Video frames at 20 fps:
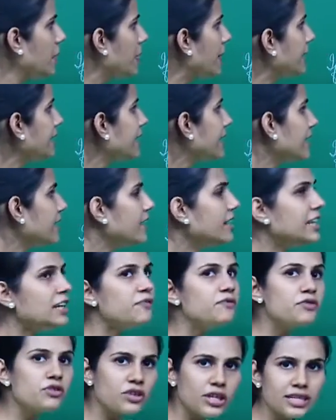Then clearly
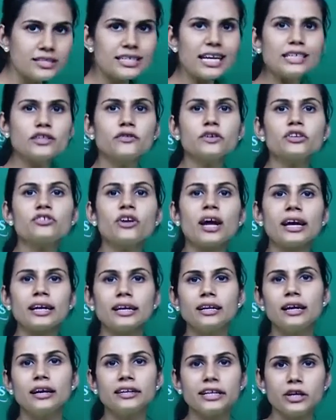if three sides of the
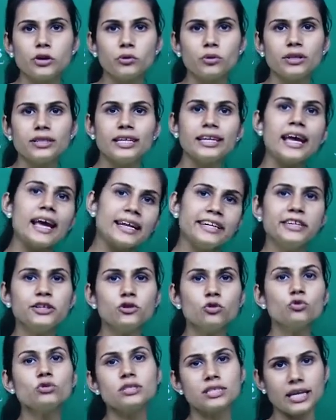triangle are equal, then any
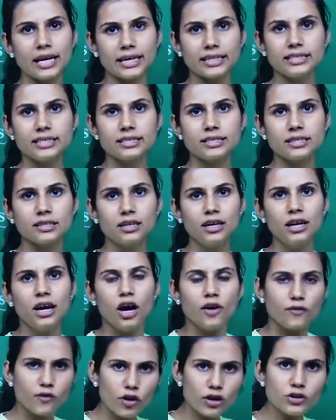two sides,
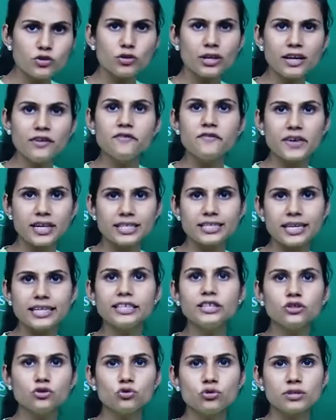of course you can fix
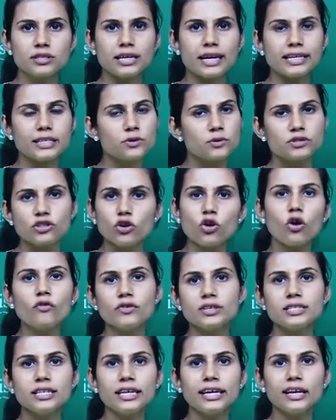any two sides which are
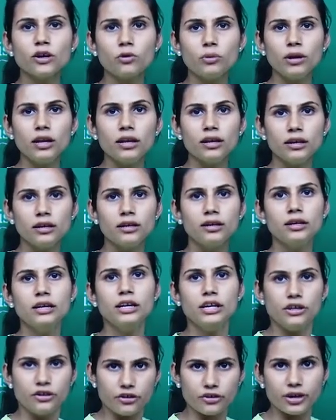obviously equal,
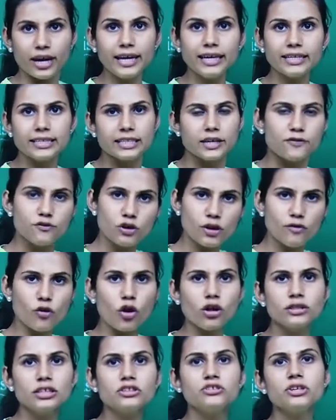right? If you have
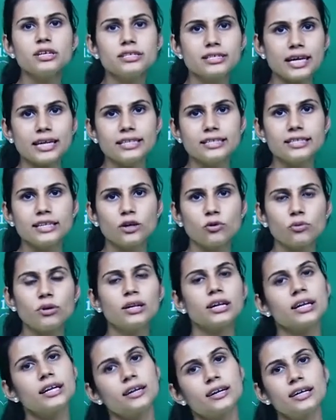all the three sides
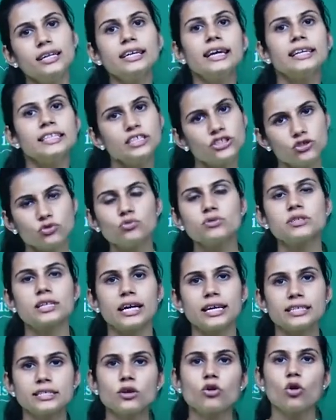equal, clearly any two
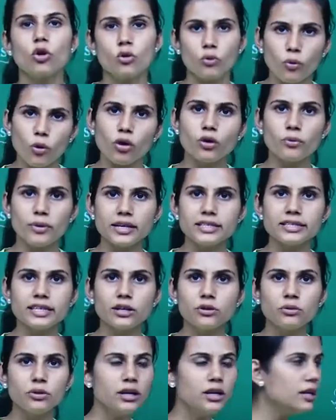sides are always
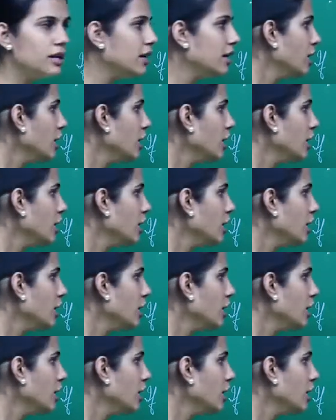equal.